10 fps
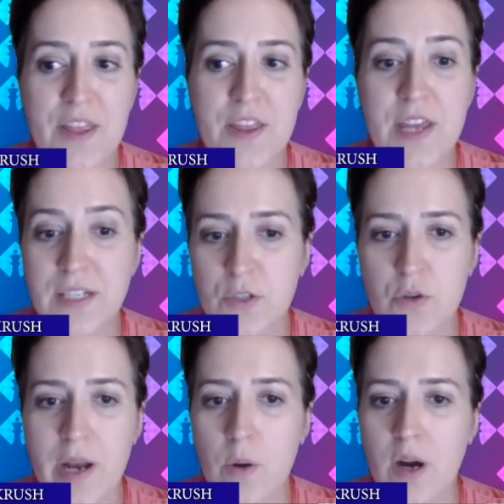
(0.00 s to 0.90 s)
thing to
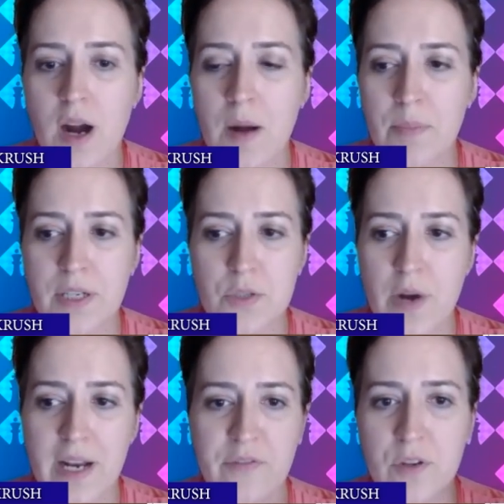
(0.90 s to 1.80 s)
try to accomplish,
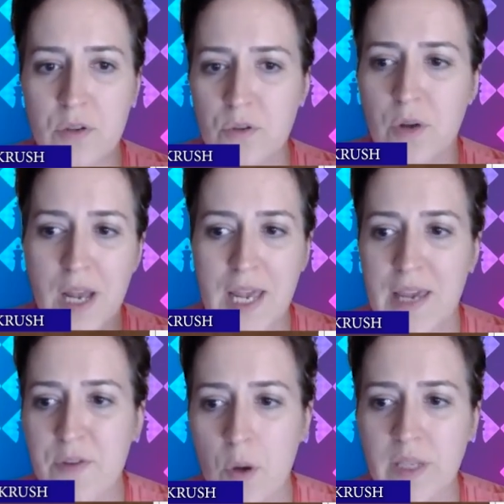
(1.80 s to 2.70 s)
right? If you
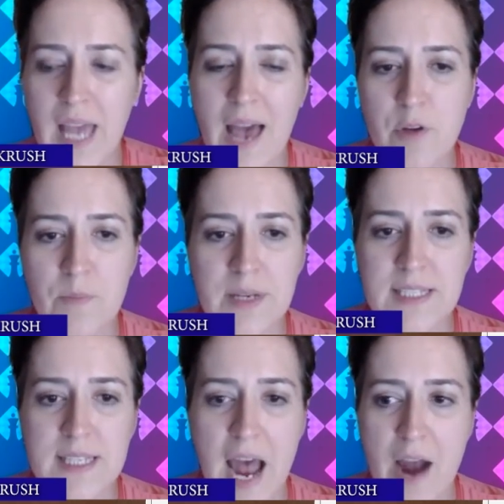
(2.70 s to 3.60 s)
only have your
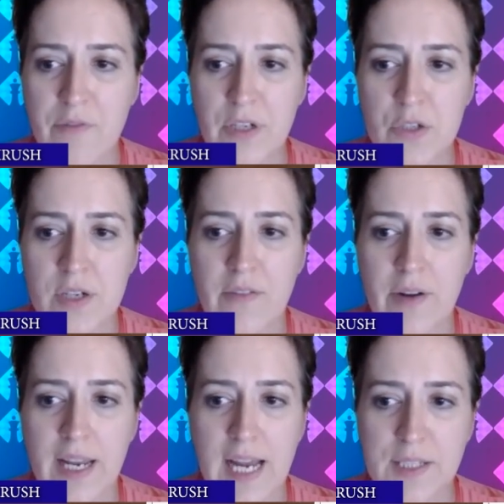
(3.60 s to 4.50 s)
pieces average, you're never
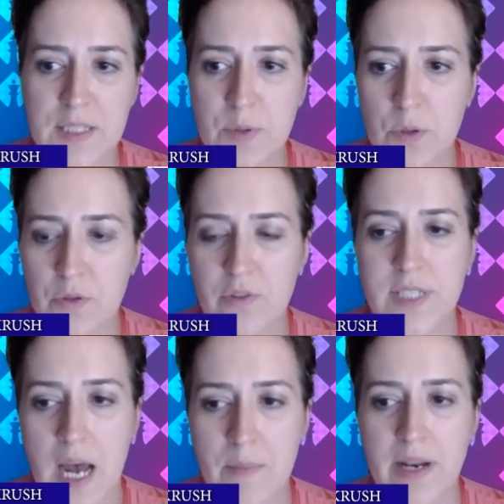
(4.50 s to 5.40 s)
going to get these beautiful
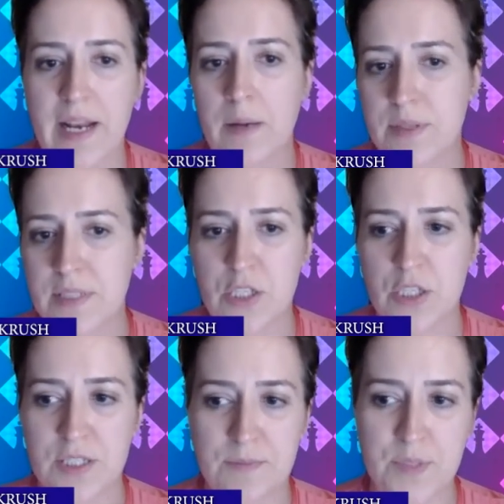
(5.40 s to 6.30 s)
dominating
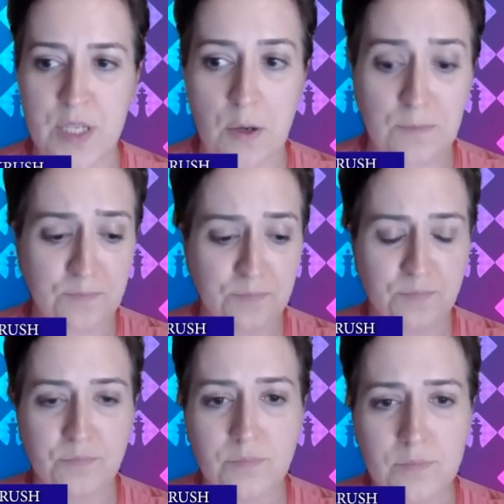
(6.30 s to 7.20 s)
positions. So
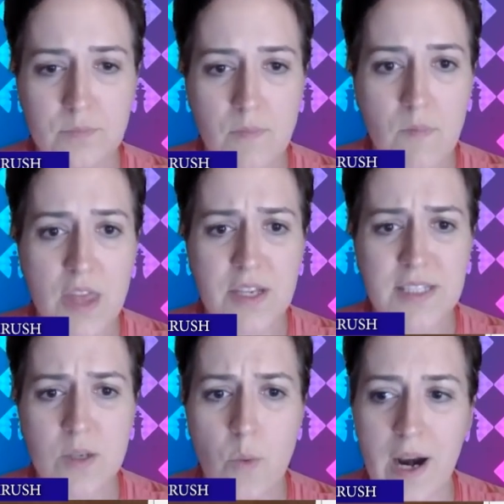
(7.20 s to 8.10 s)
this
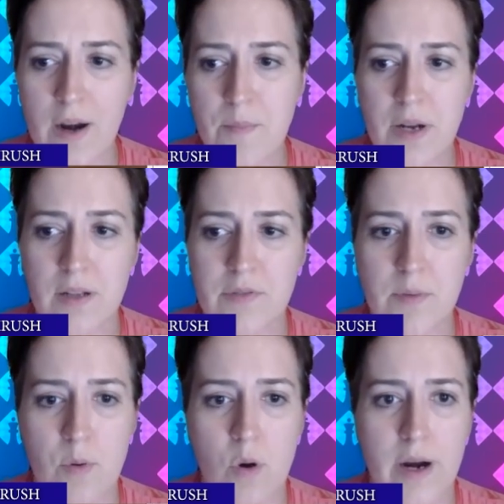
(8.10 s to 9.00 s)
square, middle of the
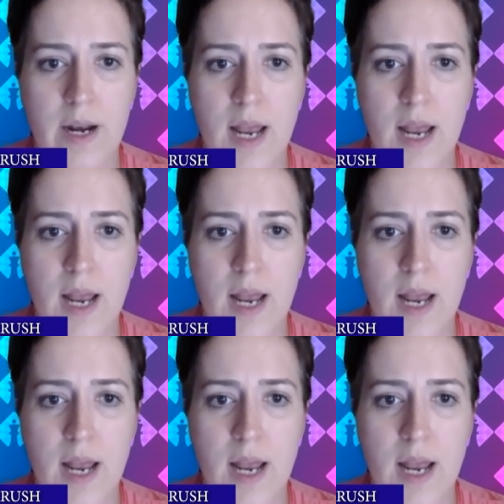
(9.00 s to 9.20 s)
board,